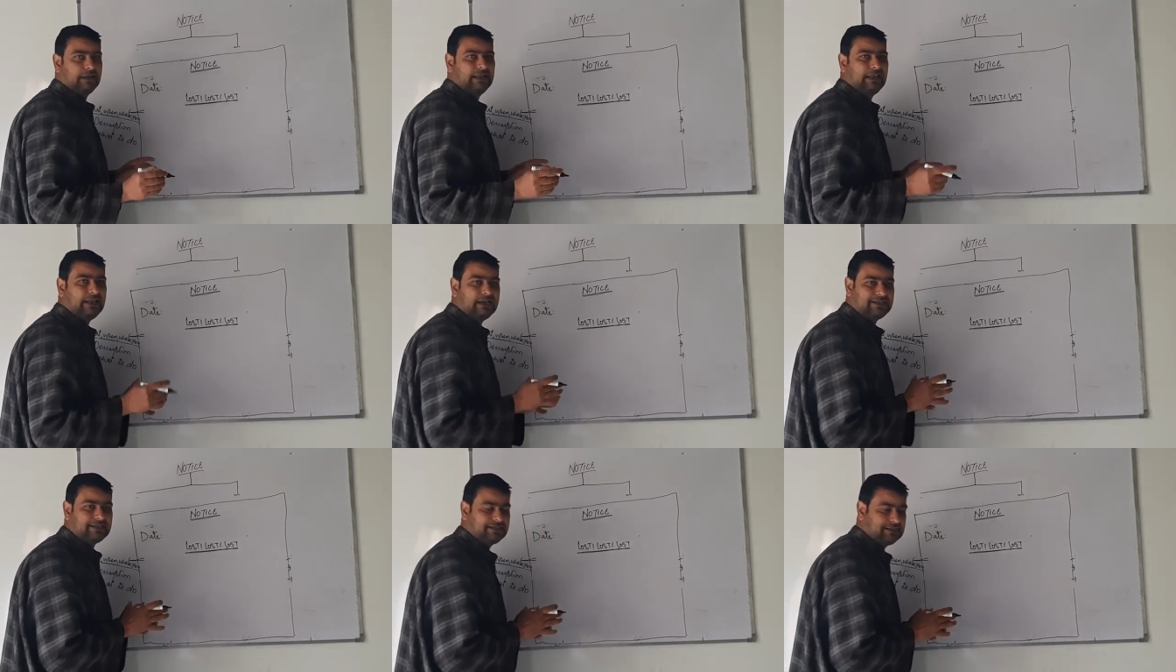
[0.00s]
Let
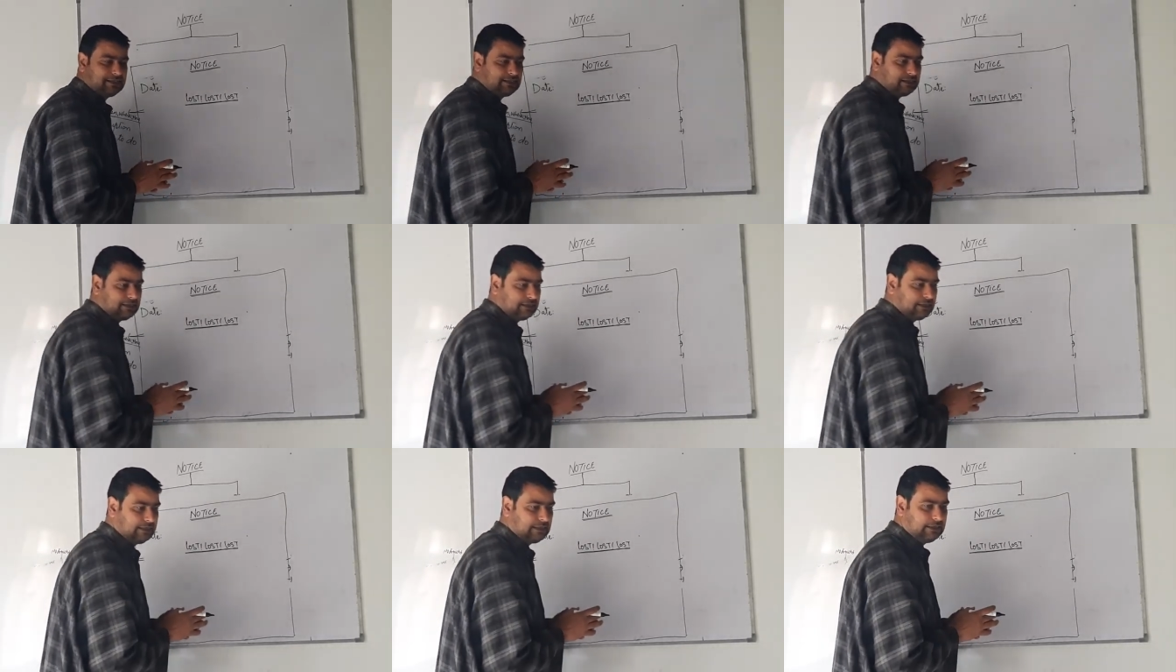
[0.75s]
us
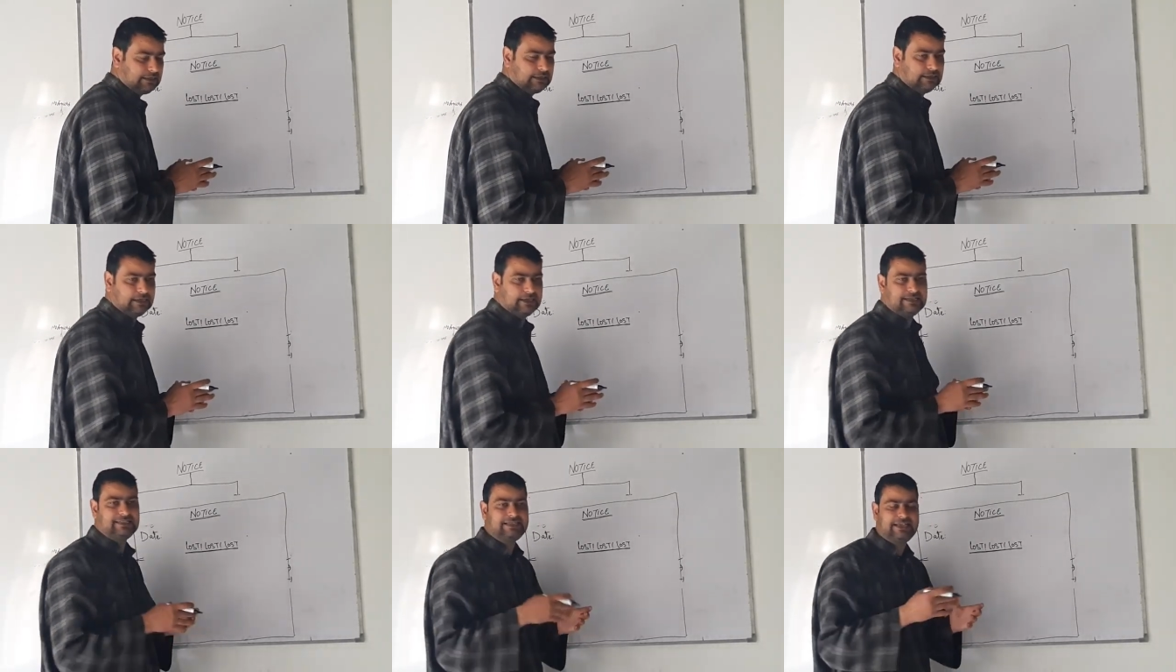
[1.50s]

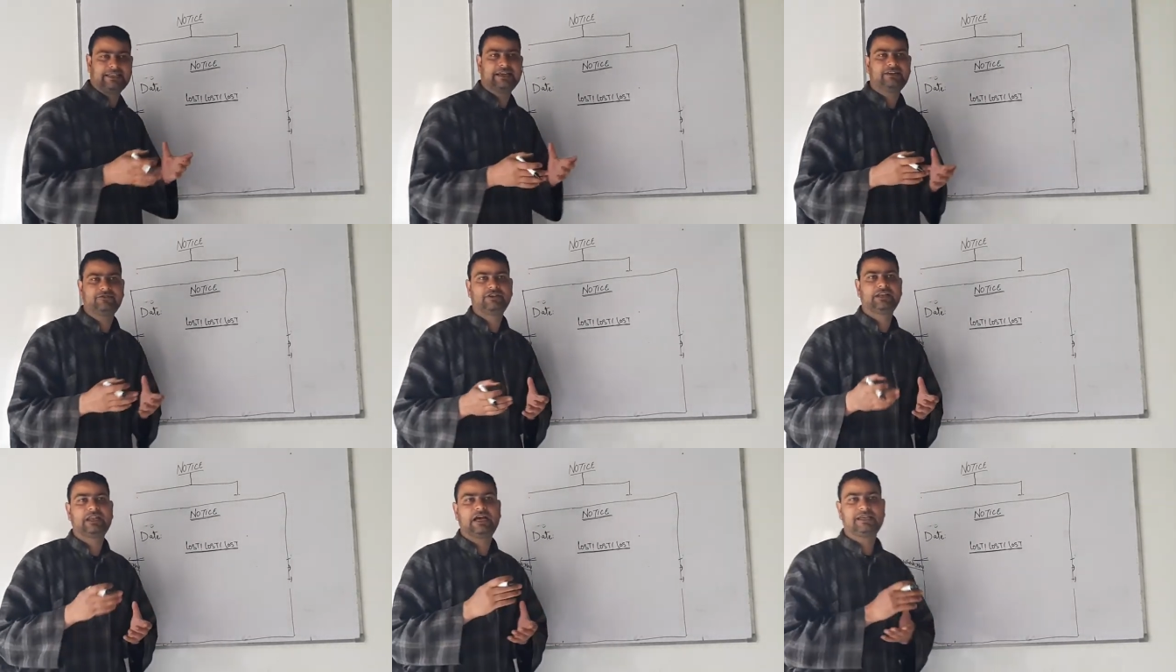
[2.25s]
say that
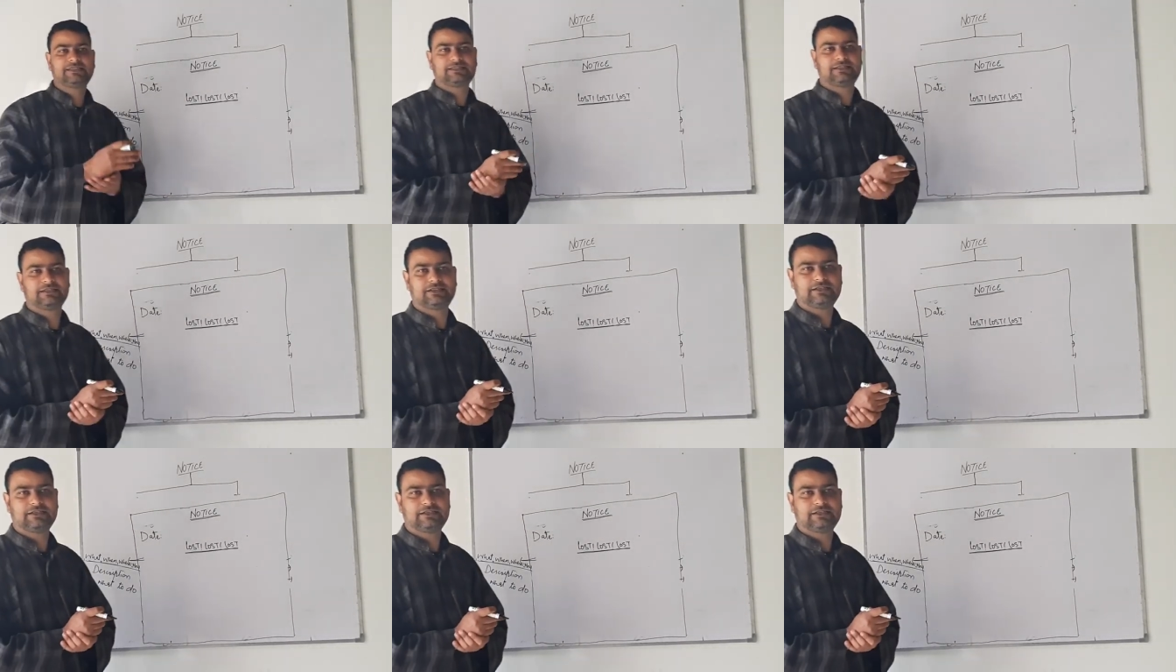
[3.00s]
we lost